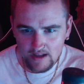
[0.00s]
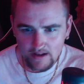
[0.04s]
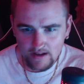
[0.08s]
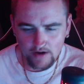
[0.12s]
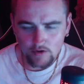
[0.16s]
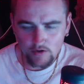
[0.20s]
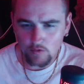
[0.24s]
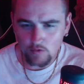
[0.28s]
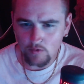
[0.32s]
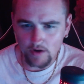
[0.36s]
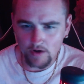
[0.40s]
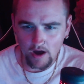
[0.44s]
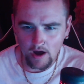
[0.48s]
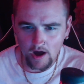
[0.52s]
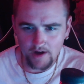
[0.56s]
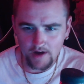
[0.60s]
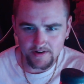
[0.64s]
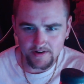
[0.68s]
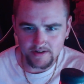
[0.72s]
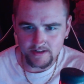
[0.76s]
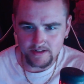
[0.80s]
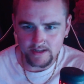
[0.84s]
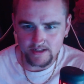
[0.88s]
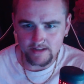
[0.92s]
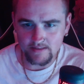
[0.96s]
know what Honda
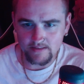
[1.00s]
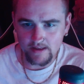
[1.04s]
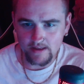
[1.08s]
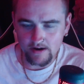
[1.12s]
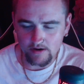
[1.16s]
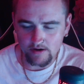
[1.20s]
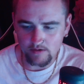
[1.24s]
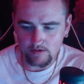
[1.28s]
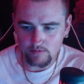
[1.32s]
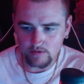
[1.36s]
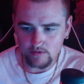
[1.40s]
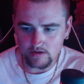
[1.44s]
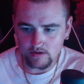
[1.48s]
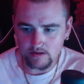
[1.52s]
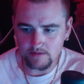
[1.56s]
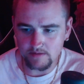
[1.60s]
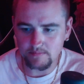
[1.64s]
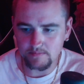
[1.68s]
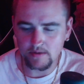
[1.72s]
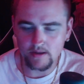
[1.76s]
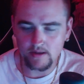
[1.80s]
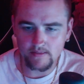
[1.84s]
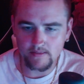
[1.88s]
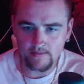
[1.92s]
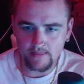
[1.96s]
did there really,
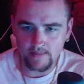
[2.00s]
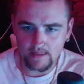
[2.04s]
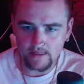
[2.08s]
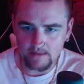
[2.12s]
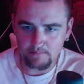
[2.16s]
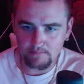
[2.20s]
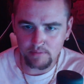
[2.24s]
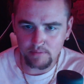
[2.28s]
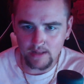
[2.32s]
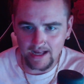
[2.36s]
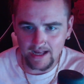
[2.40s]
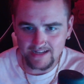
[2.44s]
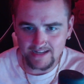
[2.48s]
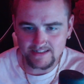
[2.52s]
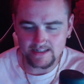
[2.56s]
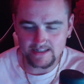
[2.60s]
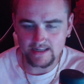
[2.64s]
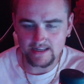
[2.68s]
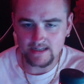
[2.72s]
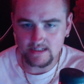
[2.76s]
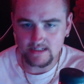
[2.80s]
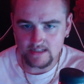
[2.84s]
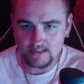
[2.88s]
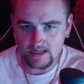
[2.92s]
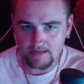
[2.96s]
but the plastic
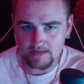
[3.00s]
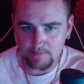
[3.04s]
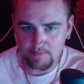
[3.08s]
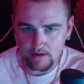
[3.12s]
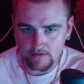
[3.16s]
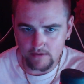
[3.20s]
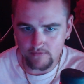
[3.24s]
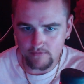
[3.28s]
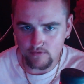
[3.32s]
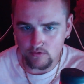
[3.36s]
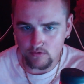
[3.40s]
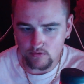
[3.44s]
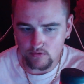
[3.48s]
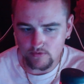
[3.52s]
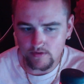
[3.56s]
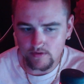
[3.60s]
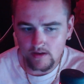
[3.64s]
intake manifold